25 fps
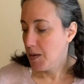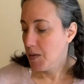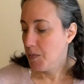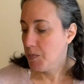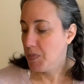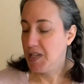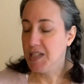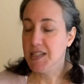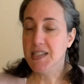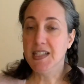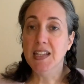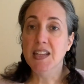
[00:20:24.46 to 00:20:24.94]

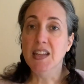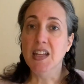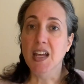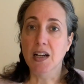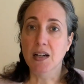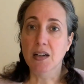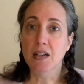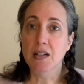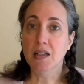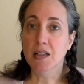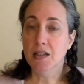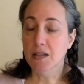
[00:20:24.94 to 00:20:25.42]
But it's in
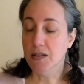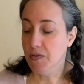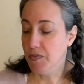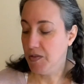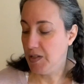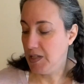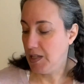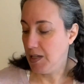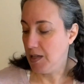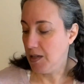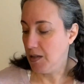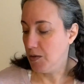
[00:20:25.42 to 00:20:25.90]
there in her
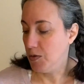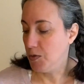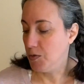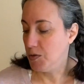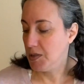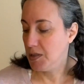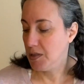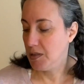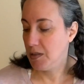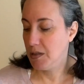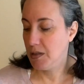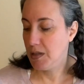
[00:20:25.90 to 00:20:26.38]

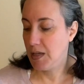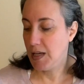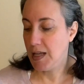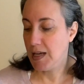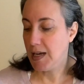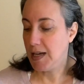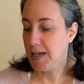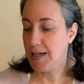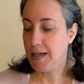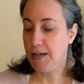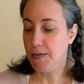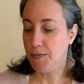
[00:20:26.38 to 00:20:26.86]
videos. And
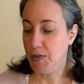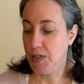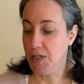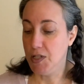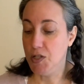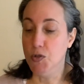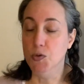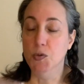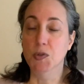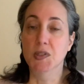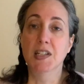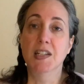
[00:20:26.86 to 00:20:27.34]
I didn't even
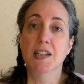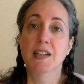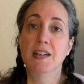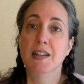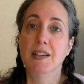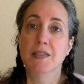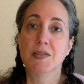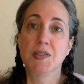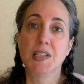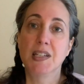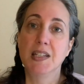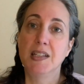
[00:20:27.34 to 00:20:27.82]
use it. I
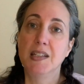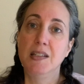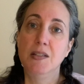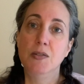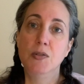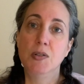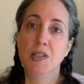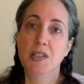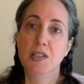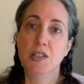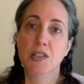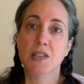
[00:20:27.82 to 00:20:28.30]
was like, you
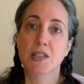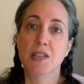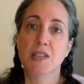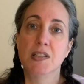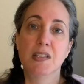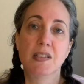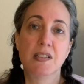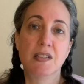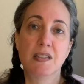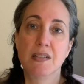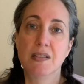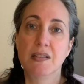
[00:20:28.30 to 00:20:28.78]
can
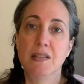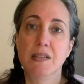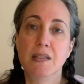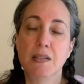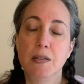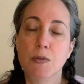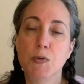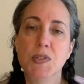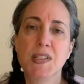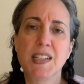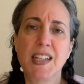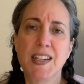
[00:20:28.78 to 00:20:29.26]
just, it
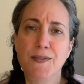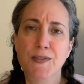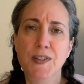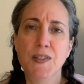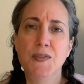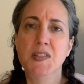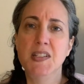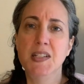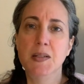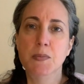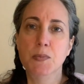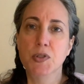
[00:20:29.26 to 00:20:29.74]
was like
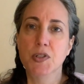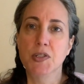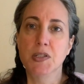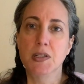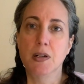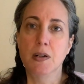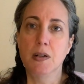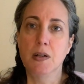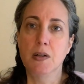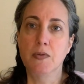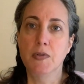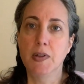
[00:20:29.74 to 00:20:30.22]
15%
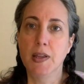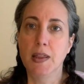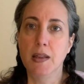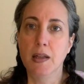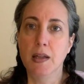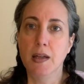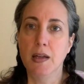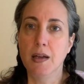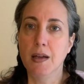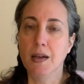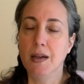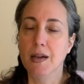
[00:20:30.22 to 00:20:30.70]
off, I
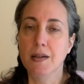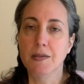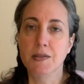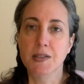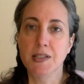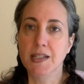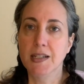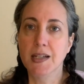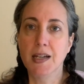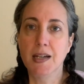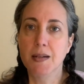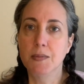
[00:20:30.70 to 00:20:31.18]
think. I was
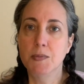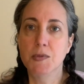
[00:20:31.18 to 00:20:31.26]
like,